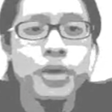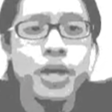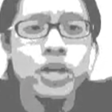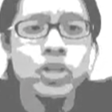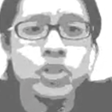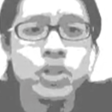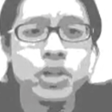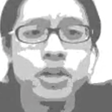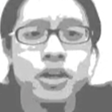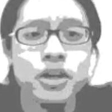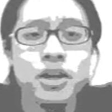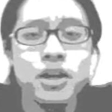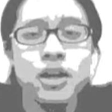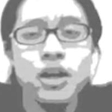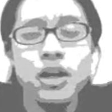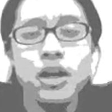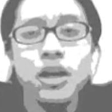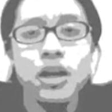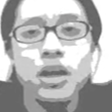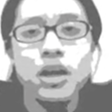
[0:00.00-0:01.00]
and get
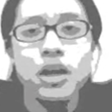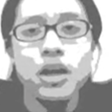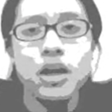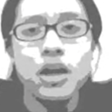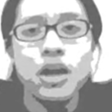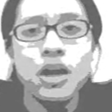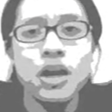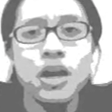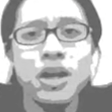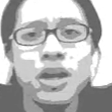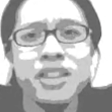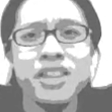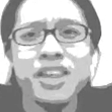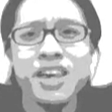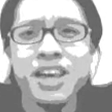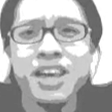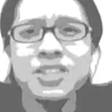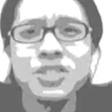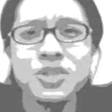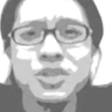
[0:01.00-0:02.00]
information.
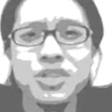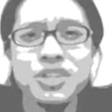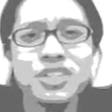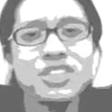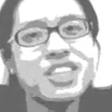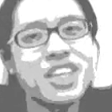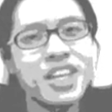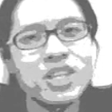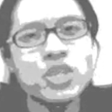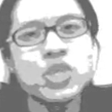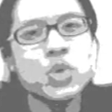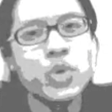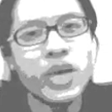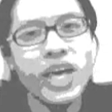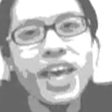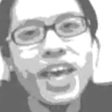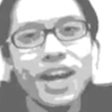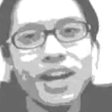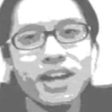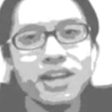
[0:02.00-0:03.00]
The answer
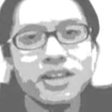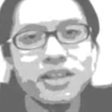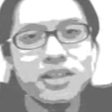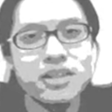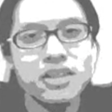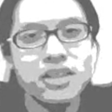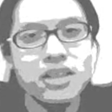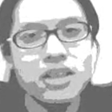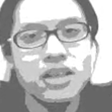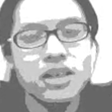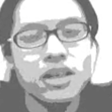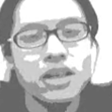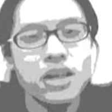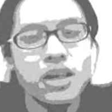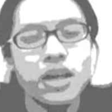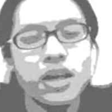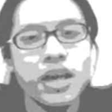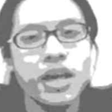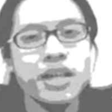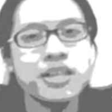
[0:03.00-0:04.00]
is yes, you can.
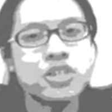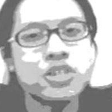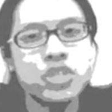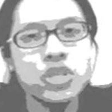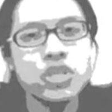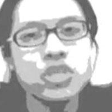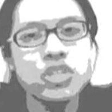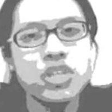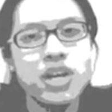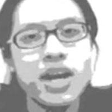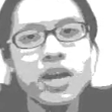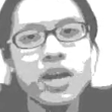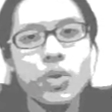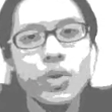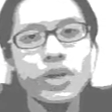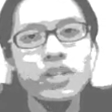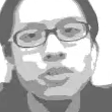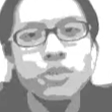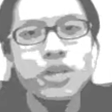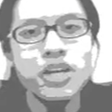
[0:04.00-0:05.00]

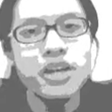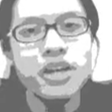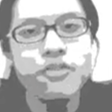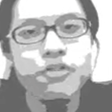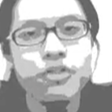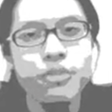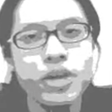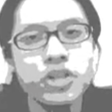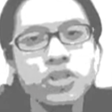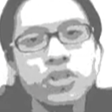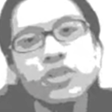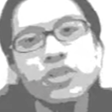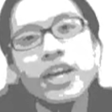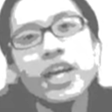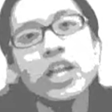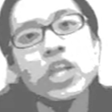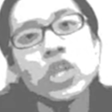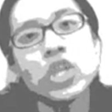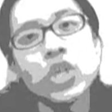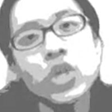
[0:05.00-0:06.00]
It's just not going to
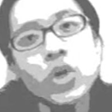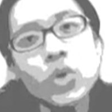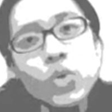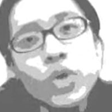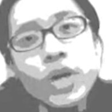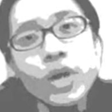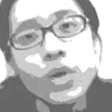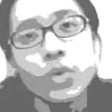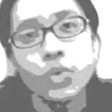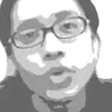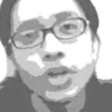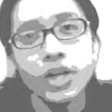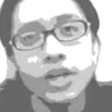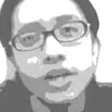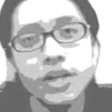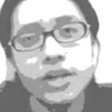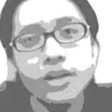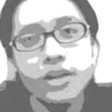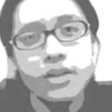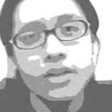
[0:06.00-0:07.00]
be information that
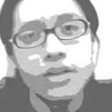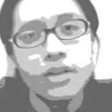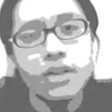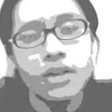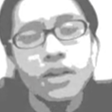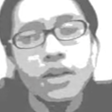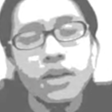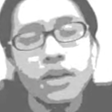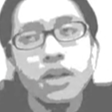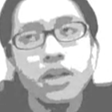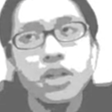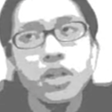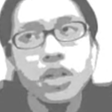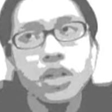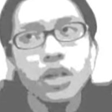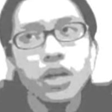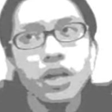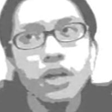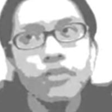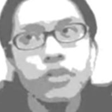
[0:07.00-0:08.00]
you can read.
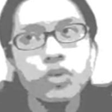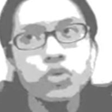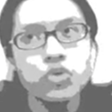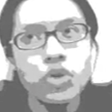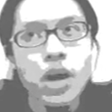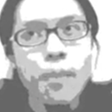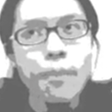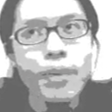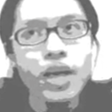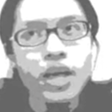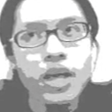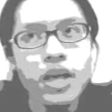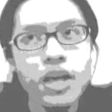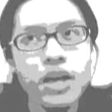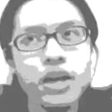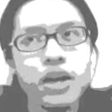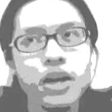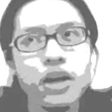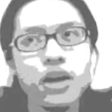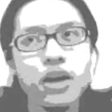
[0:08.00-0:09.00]
If
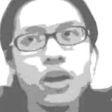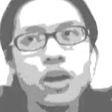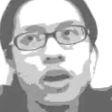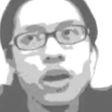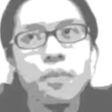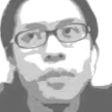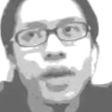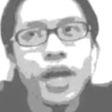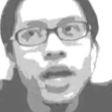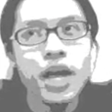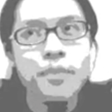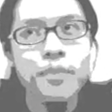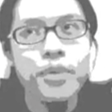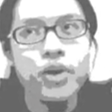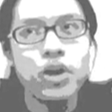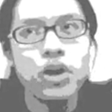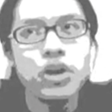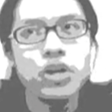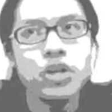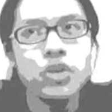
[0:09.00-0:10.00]
you drop ink
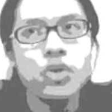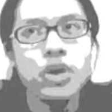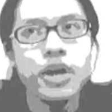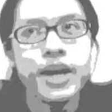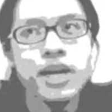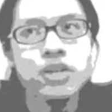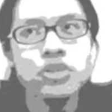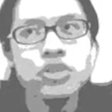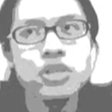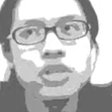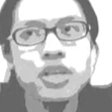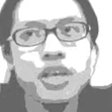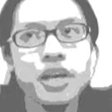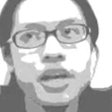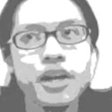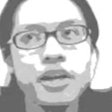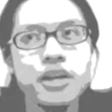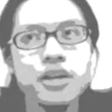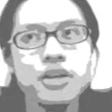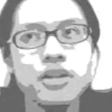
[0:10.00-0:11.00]
on paper,
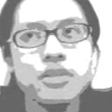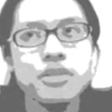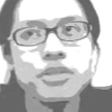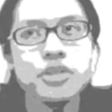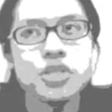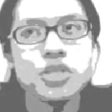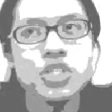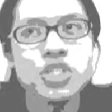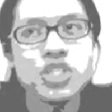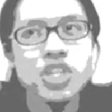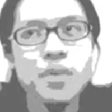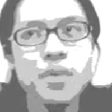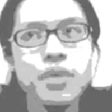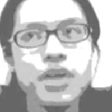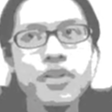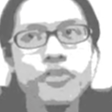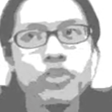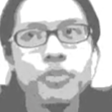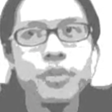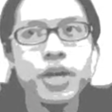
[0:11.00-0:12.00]
you could actually get
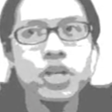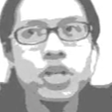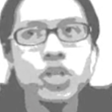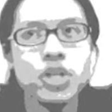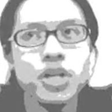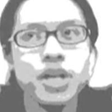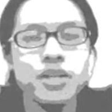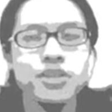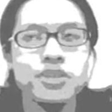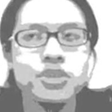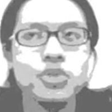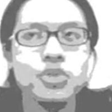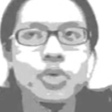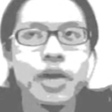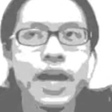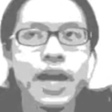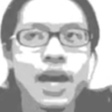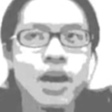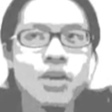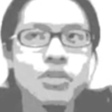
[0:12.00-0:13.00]
some
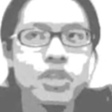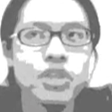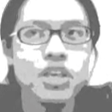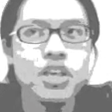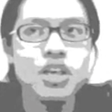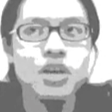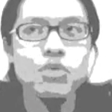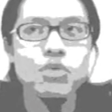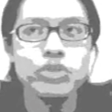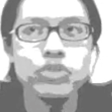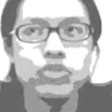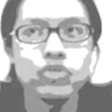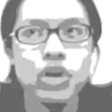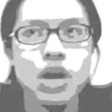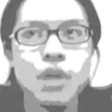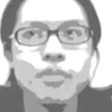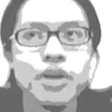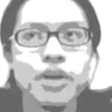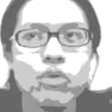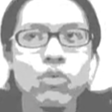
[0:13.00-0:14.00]
information as to how
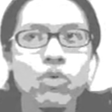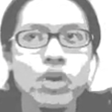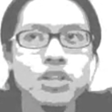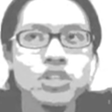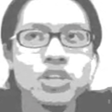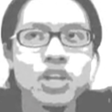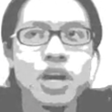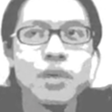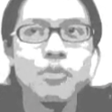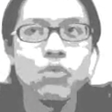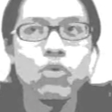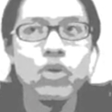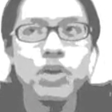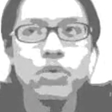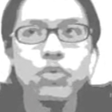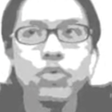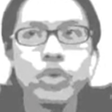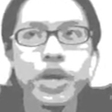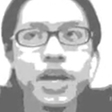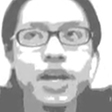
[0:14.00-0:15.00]
the ink was dropped, at
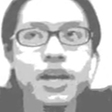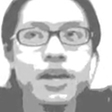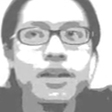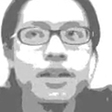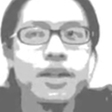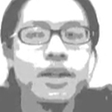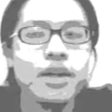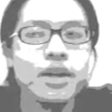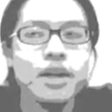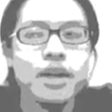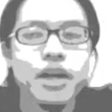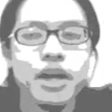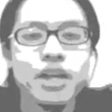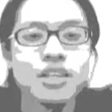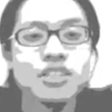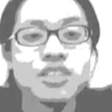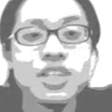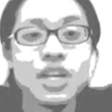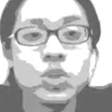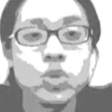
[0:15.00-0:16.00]
what time, what
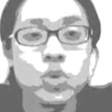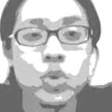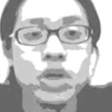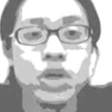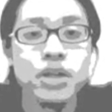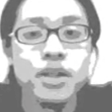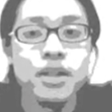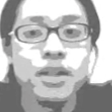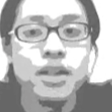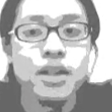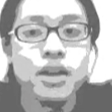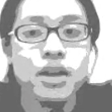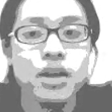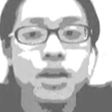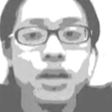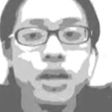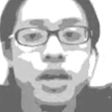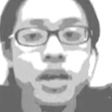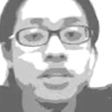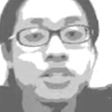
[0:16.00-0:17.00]
rate,
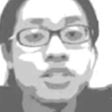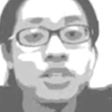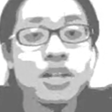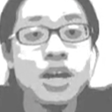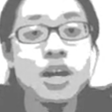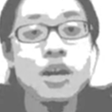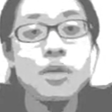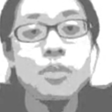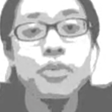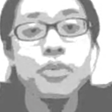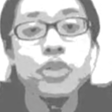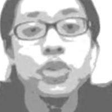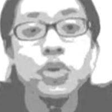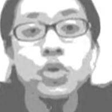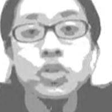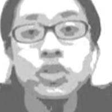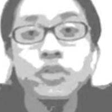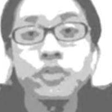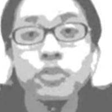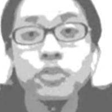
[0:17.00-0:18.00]
etc.
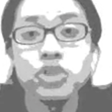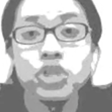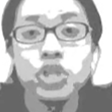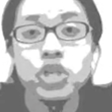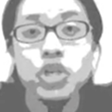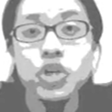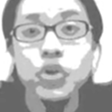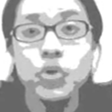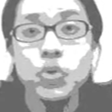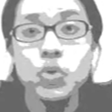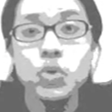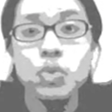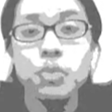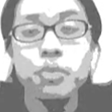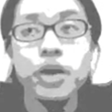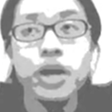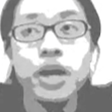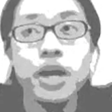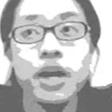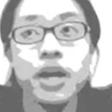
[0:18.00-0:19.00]
It's not useful
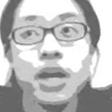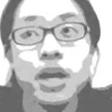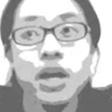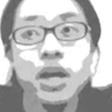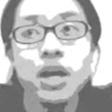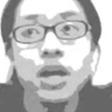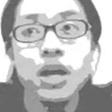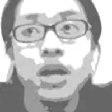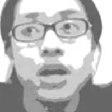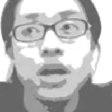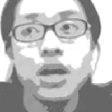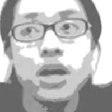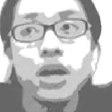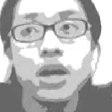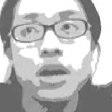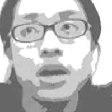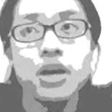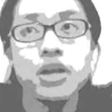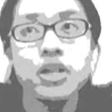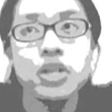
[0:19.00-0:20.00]
to you, but
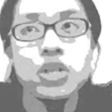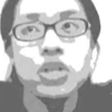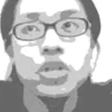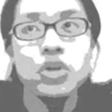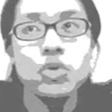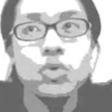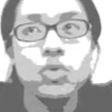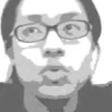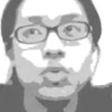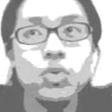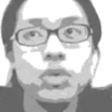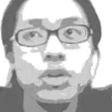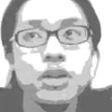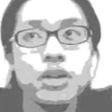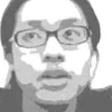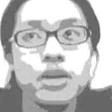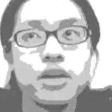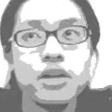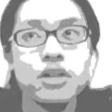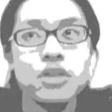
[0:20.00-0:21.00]

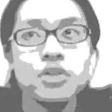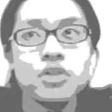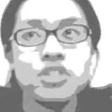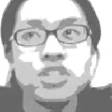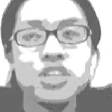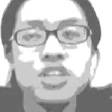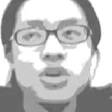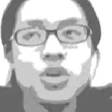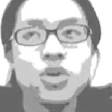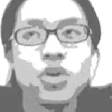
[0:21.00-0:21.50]
you